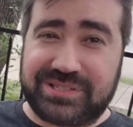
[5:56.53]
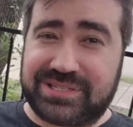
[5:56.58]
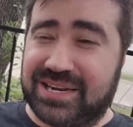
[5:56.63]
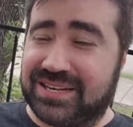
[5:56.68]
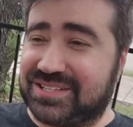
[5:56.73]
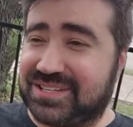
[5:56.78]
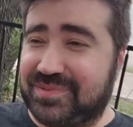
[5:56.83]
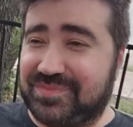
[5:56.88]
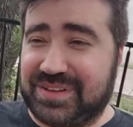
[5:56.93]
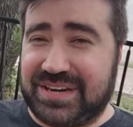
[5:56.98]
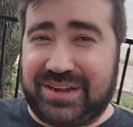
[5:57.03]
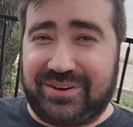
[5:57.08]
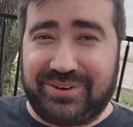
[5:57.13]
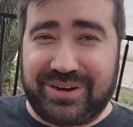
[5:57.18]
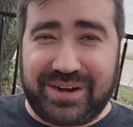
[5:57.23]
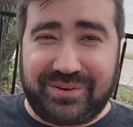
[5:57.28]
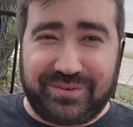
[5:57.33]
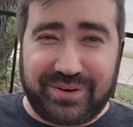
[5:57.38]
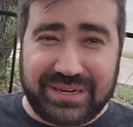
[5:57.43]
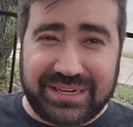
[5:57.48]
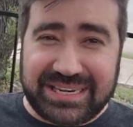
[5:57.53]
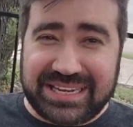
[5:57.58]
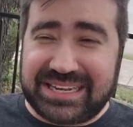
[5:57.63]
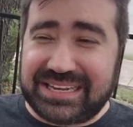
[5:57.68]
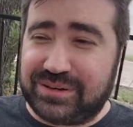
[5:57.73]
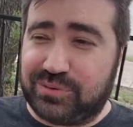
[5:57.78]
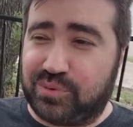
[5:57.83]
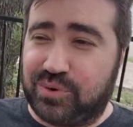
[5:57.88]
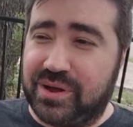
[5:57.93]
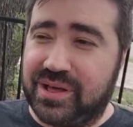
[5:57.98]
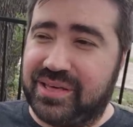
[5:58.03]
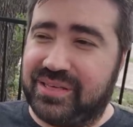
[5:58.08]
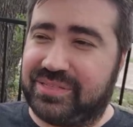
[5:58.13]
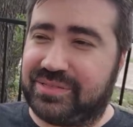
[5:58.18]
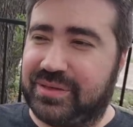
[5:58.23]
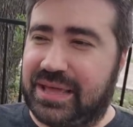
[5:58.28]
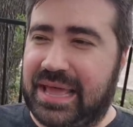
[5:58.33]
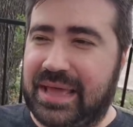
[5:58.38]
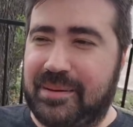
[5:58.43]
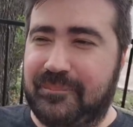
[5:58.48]
It's not something I would ever lead
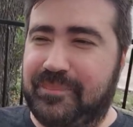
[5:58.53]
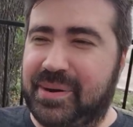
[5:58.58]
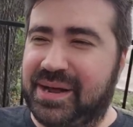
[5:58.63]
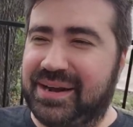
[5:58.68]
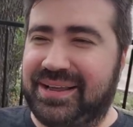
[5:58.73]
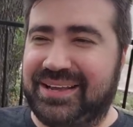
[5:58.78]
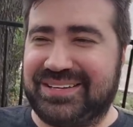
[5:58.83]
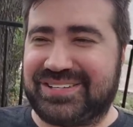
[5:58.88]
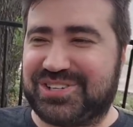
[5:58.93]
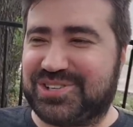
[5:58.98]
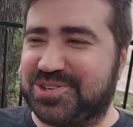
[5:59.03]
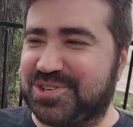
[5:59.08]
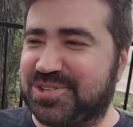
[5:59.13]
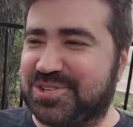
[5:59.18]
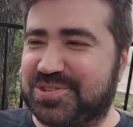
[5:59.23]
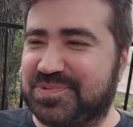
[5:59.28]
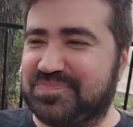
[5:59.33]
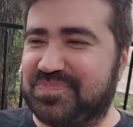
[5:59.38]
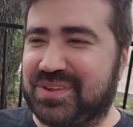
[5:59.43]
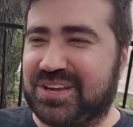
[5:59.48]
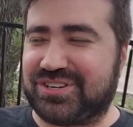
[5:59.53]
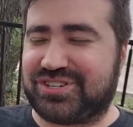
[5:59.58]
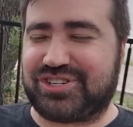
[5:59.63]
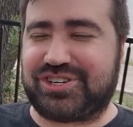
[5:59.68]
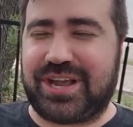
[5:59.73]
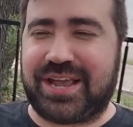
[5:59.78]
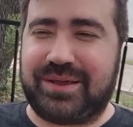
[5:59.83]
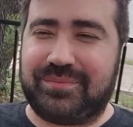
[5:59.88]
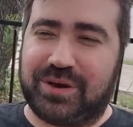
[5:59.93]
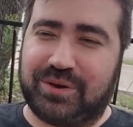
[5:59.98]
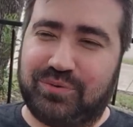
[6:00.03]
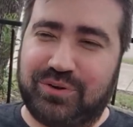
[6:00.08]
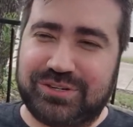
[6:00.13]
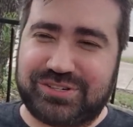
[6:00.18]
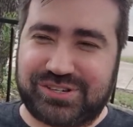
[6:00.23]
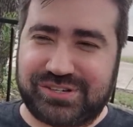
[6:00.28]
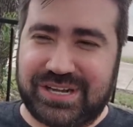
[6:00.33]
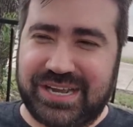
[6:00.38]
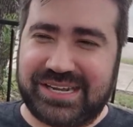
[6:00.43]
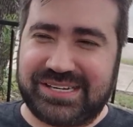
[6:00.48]
with, eh, but it's just a shame. I
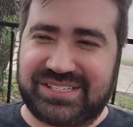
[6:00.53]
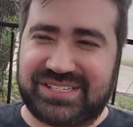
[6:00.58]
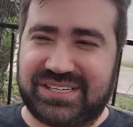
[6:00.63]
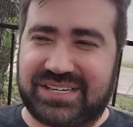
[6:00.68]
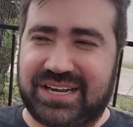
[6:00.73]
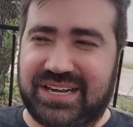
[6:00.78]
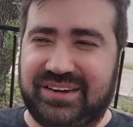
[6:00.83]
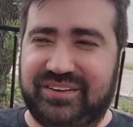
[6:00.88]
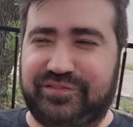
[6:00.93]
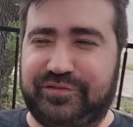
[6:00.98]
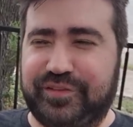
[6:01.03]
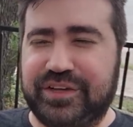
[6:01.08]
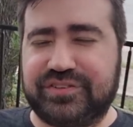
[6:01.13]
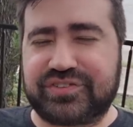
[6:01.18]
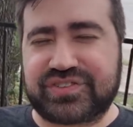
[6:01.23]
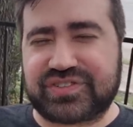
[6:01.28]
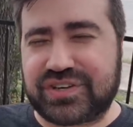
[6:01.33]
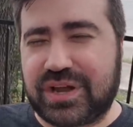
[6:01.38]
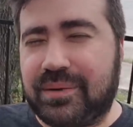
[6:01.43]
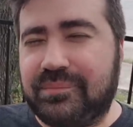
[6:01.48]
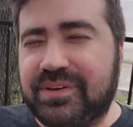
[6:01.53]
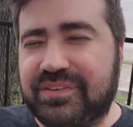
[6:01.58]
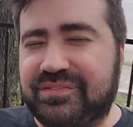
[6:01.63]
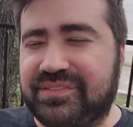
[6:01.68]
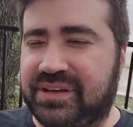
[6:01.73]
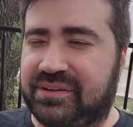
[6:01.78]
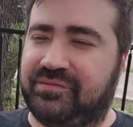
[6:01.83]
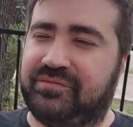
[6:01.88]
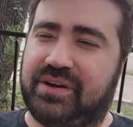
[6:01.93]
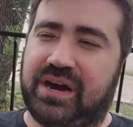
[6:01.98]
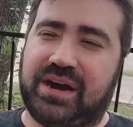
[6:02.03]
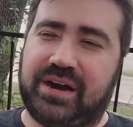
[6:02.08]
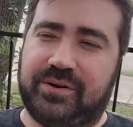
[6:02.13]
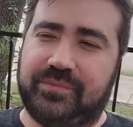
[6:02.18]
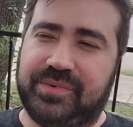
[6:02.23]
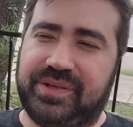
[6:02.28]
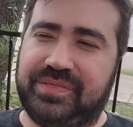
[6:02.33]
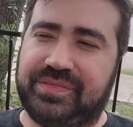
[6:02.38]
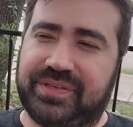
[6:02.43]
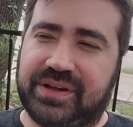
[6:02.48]
want you guys to kind of feel some of the
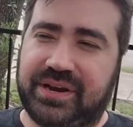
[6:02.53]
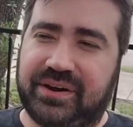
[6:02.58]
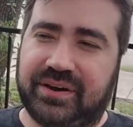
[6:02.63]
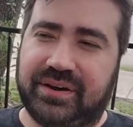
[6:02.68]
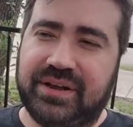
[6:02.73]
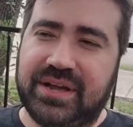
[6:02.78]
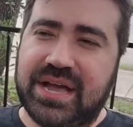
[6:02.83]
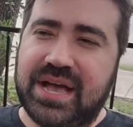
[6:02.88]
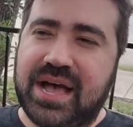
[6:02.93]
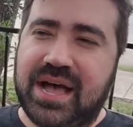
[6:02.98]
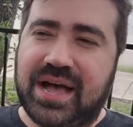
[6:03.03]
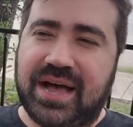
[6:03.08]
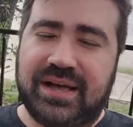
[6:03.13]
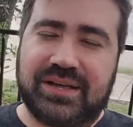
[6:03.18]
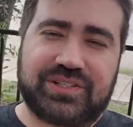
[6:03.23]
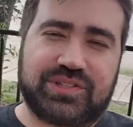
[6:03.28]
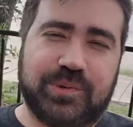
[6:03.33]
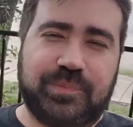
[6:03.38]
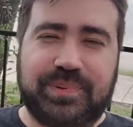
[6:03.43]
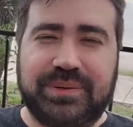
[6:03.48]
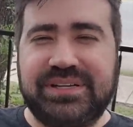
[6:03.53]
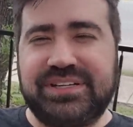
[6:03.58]
environment there. Uh, so